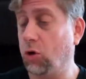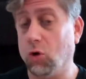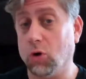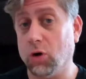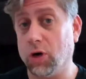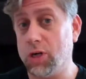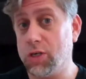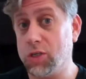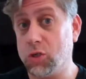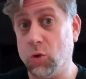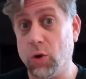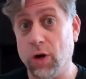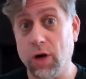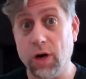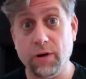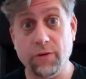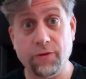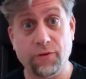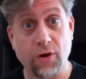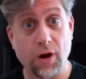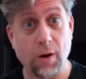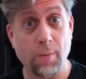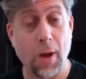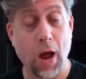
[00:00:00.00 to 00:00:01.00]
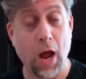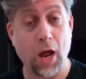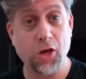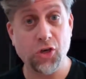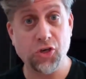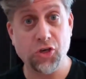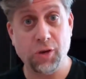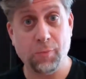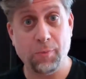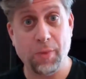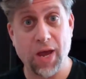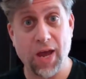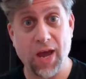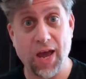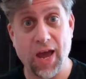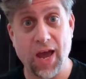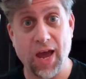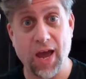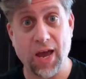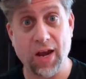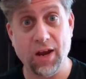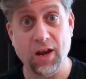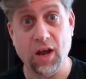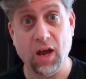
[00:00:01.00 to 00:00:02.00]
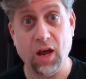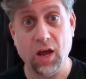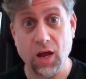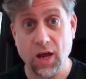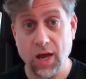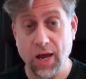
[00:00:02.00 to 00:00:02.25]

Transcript: Ora Squared from Japan.